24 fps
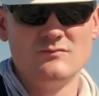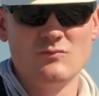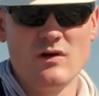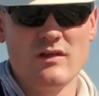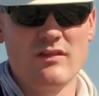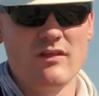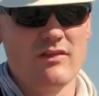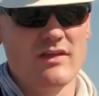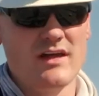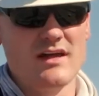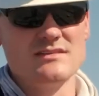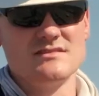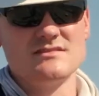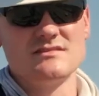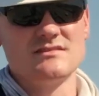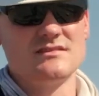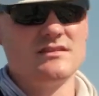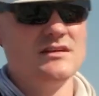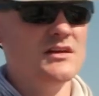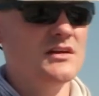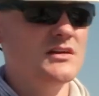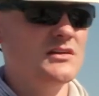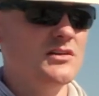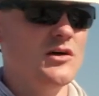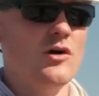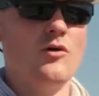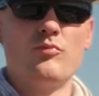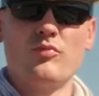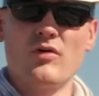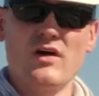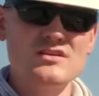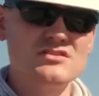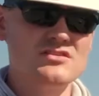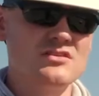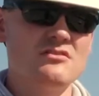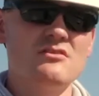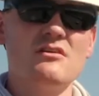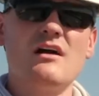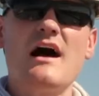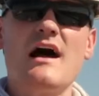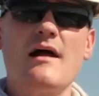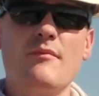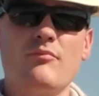whether that's low pressure or high